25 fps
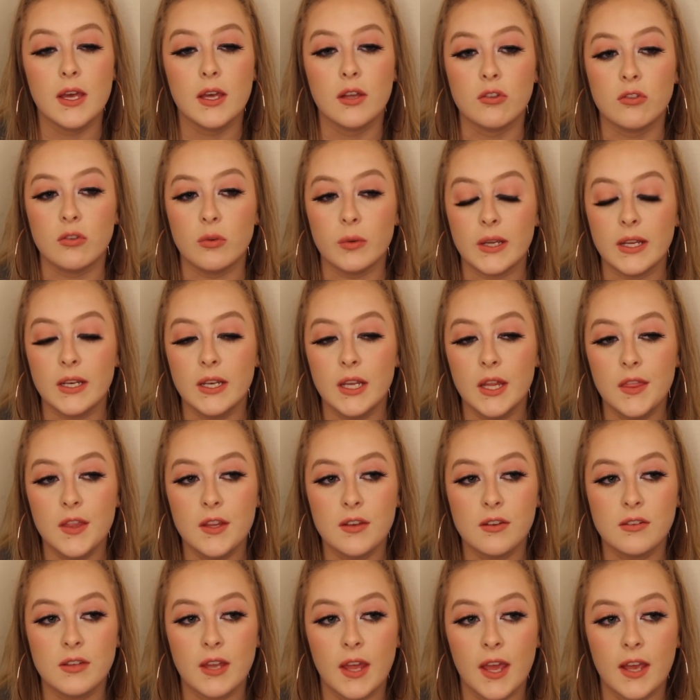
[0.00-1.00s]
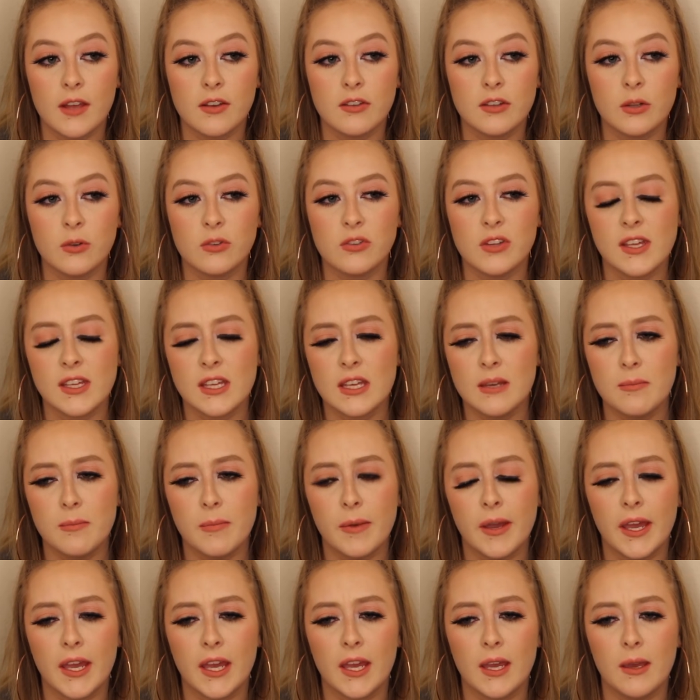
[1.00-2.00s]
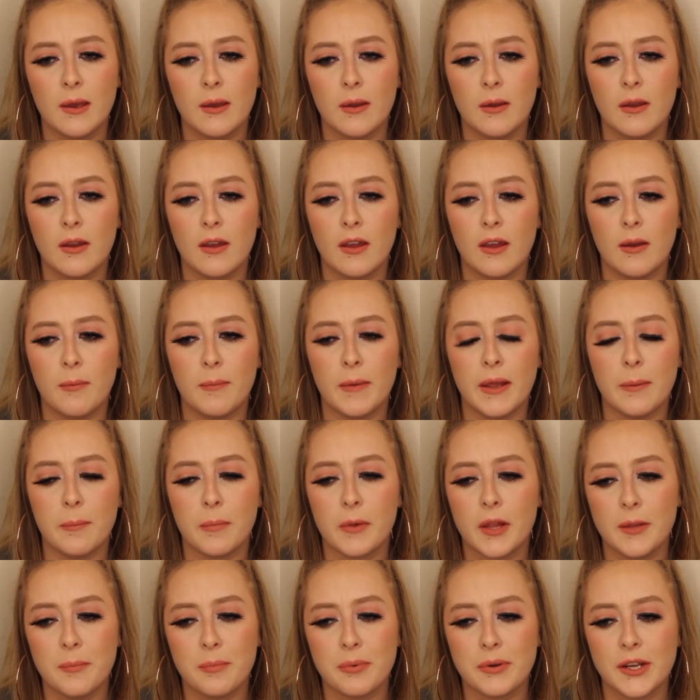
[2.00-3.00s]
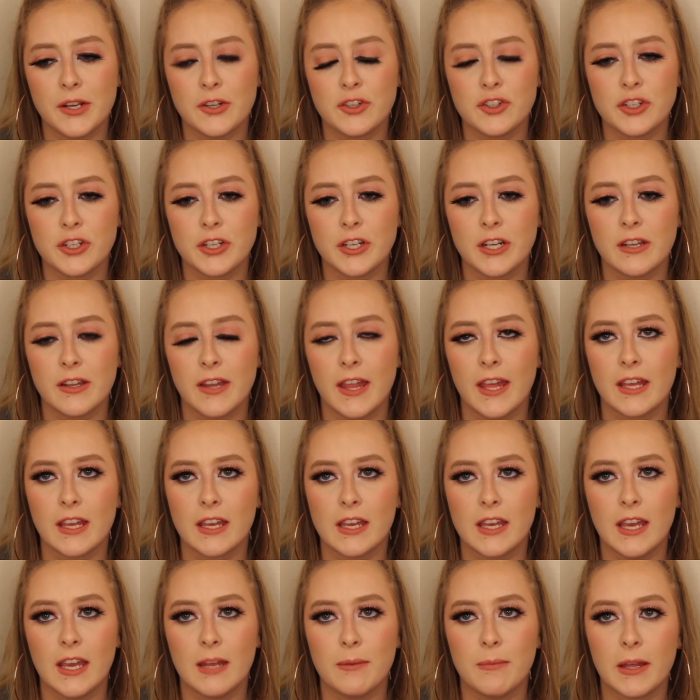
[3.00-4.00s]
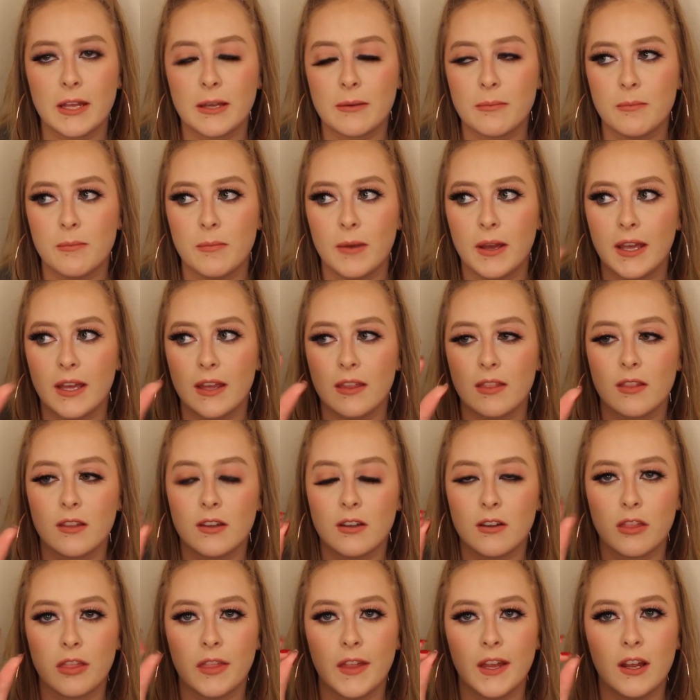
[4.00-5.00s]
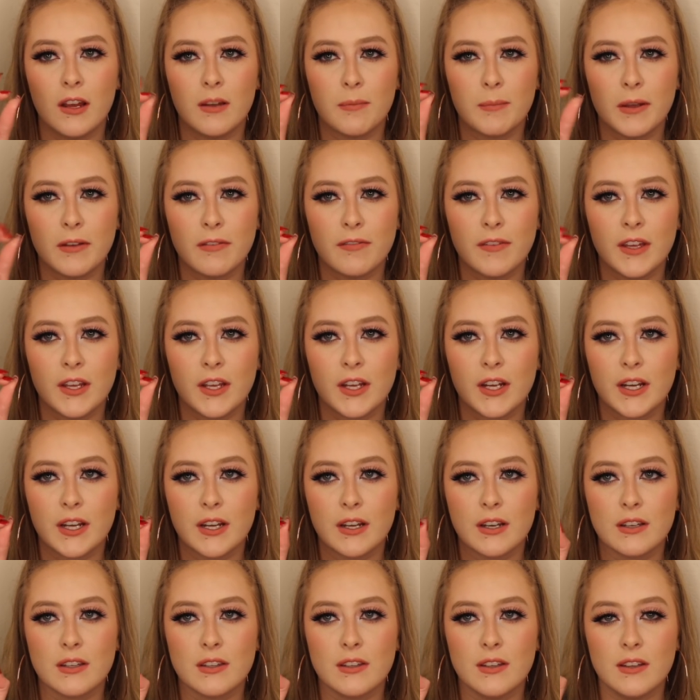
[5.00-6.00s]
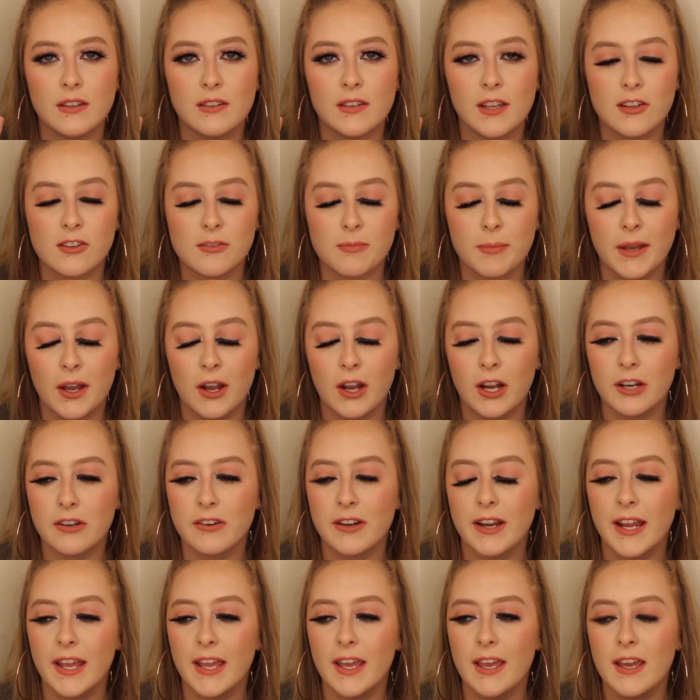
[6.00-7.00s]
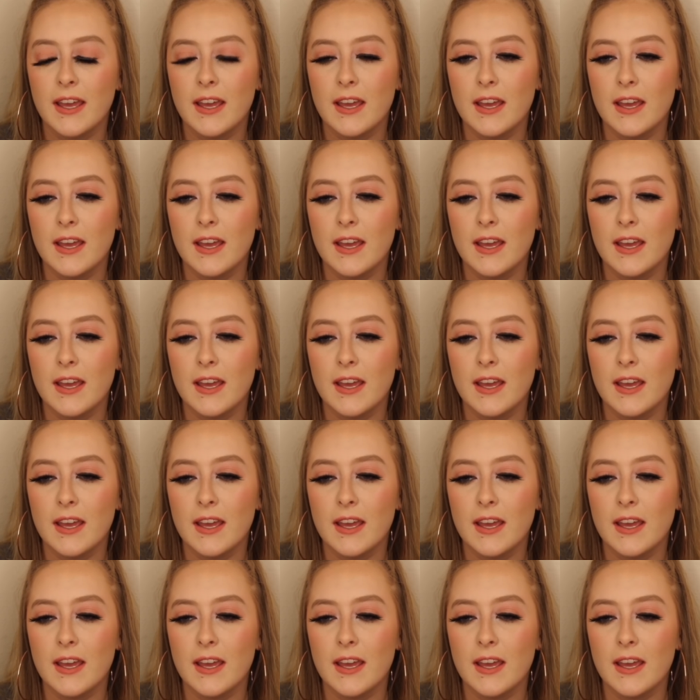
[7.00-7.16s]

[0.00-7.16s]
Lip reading: So he did this test. He was taking my my blood pressure, and, like, he had, like, my little thing on my finger to test my heart rate.